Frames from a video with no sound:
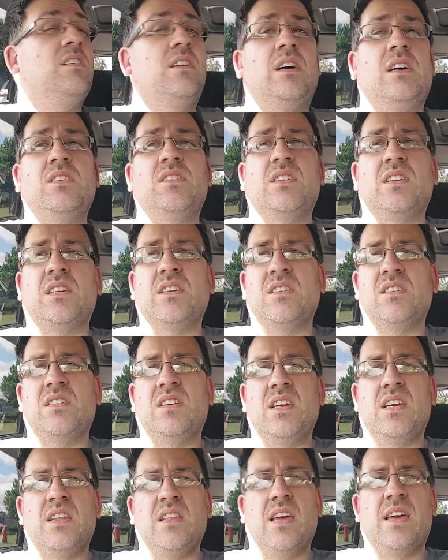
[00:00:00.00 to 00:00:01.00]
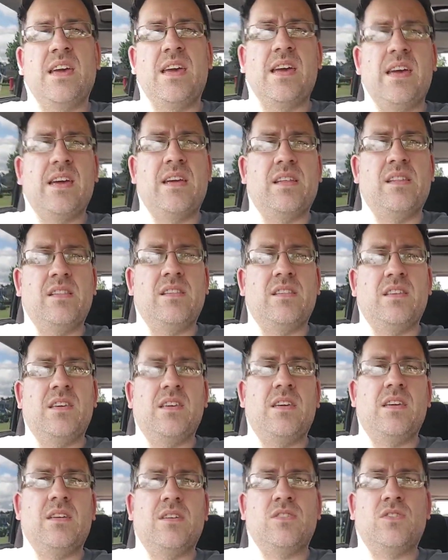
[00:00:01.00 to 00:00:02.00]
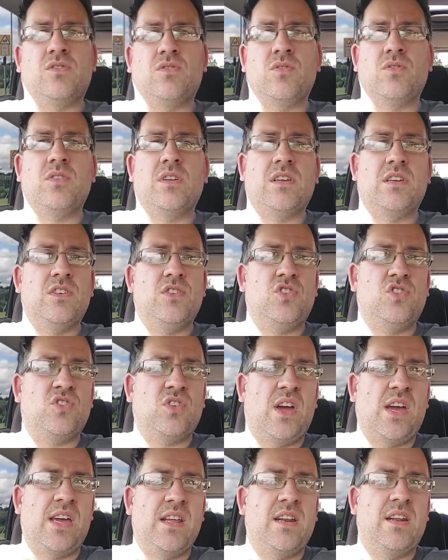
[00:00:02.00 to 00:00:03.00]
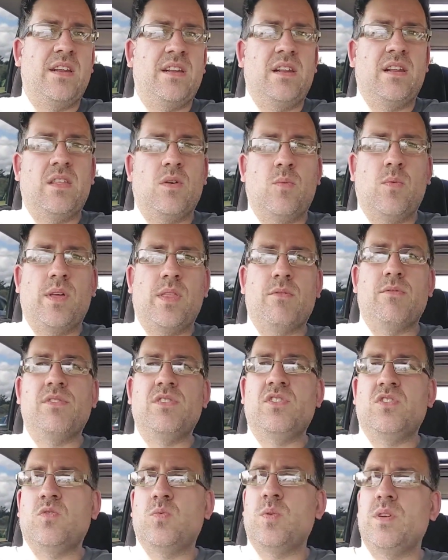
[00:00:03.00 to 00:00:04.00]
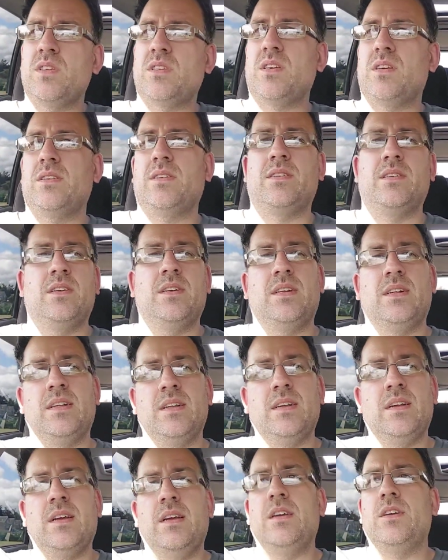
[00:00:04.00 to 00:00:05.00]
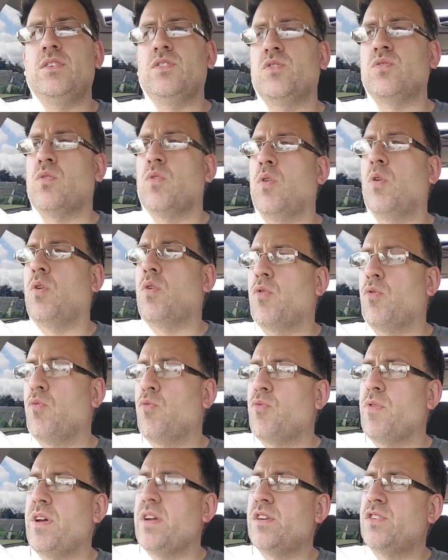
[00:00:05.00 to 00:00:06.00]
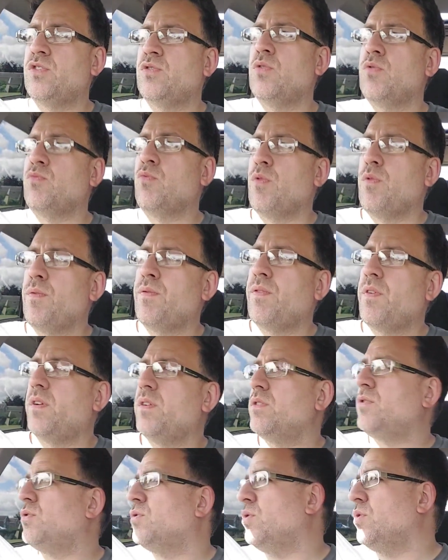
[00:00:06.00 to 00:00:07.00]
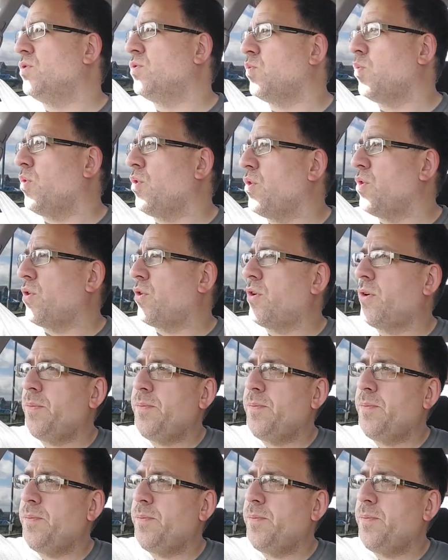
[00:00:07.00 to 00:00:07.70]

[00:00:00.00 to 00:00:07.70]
As you can see there, the sun is shining, the weather is sweet, so rear sunroof does work.